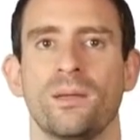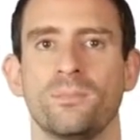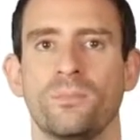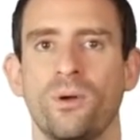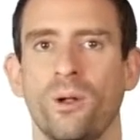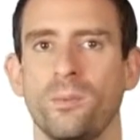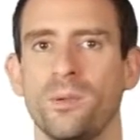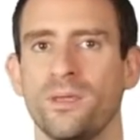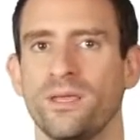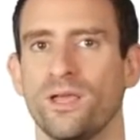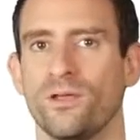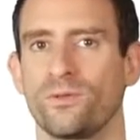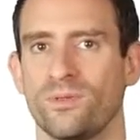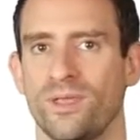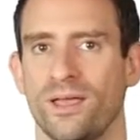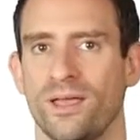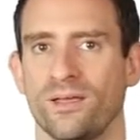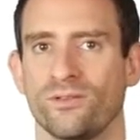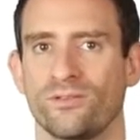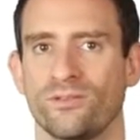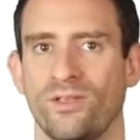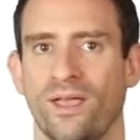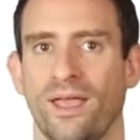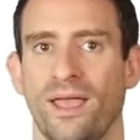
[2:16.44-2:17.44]
Probably goes
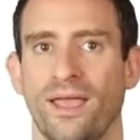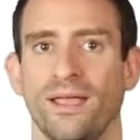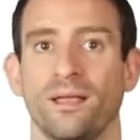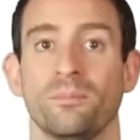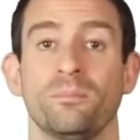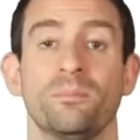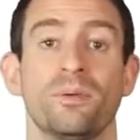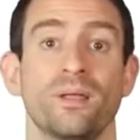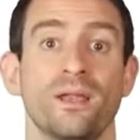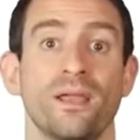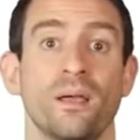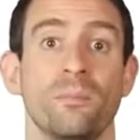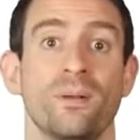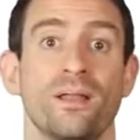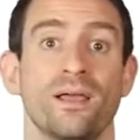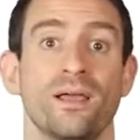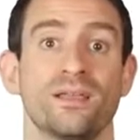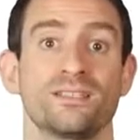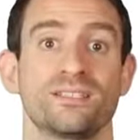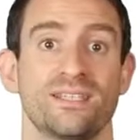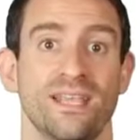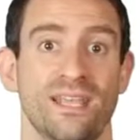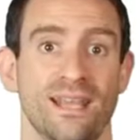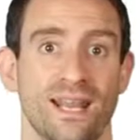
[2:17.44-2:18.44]
without saying, but it
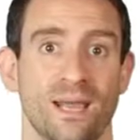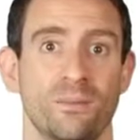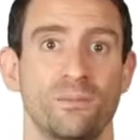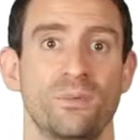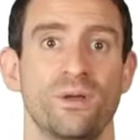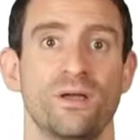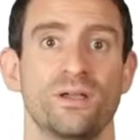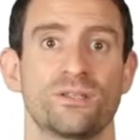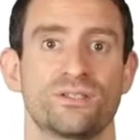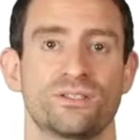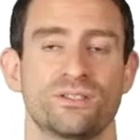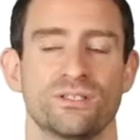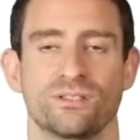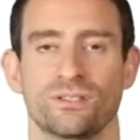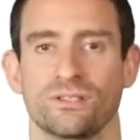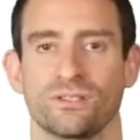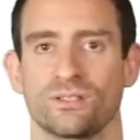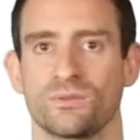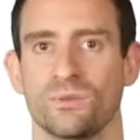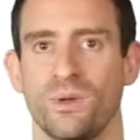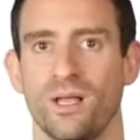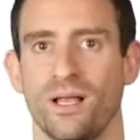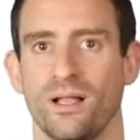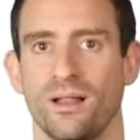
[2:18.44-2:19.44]
applies to in-app purchases
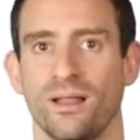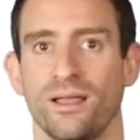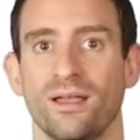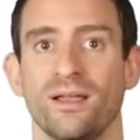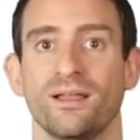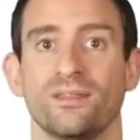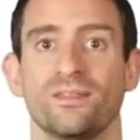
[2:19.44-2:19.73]
as well.